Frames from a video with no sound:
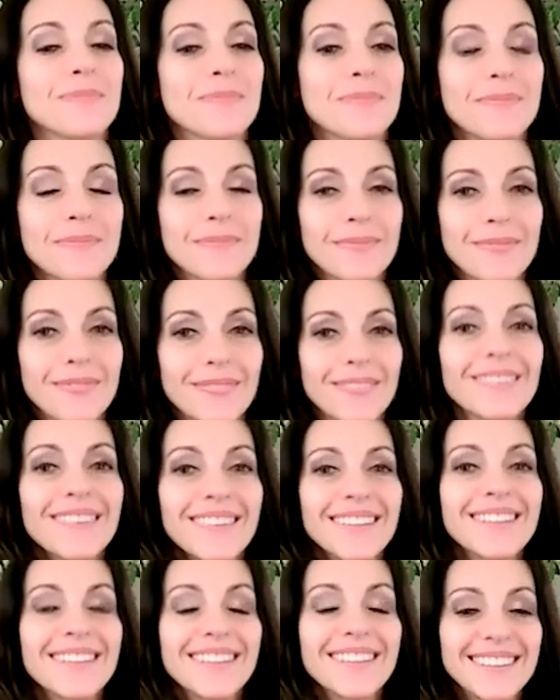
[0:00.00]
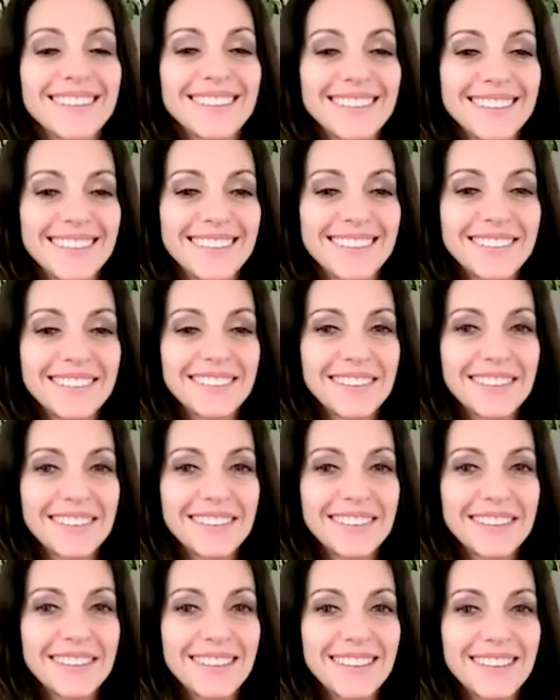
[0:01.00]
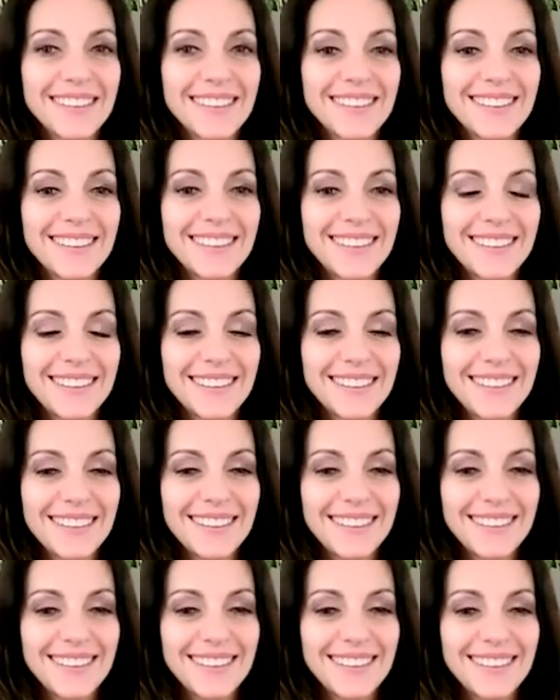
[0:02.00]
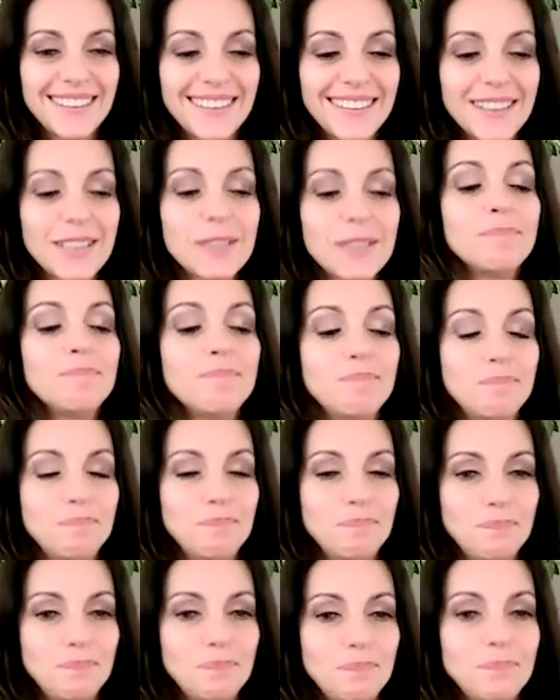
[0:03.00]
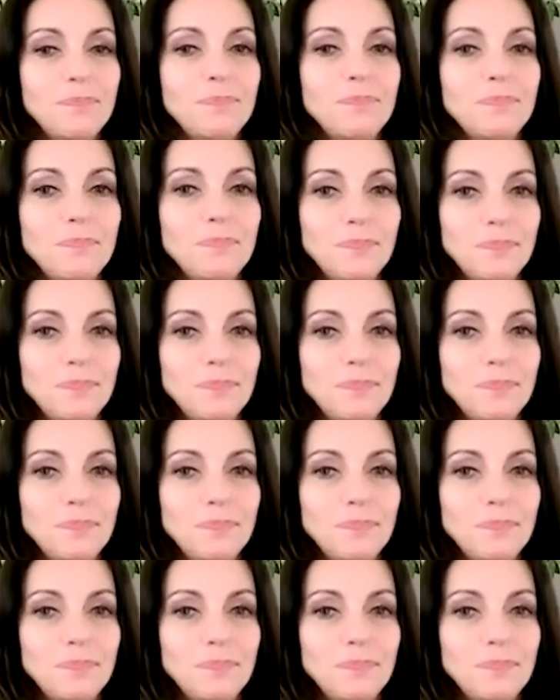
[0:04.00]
[no speech]